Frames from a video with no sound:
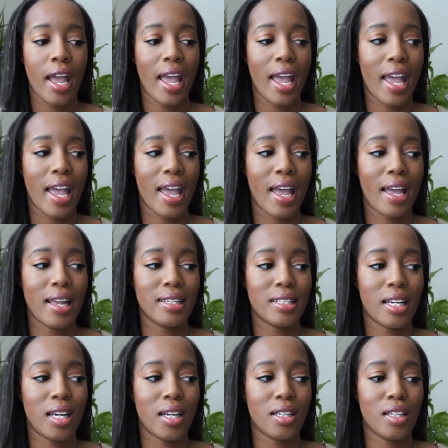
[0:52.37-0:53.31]

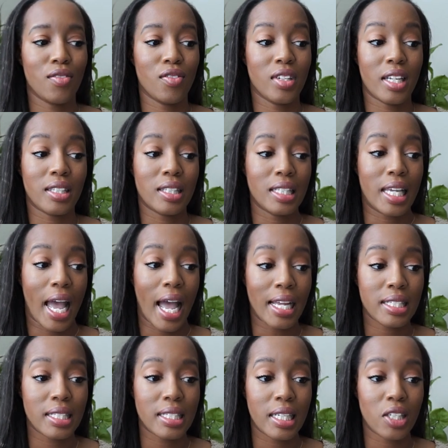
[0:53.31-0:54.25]
and even at the
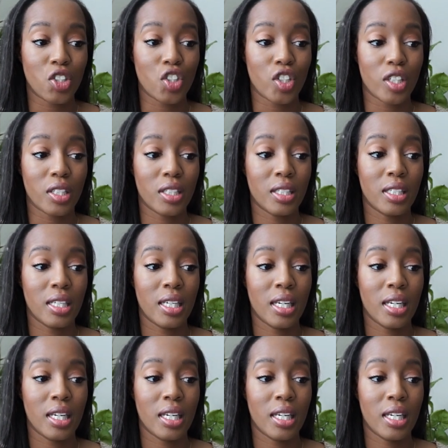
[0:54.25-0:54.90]
gas station.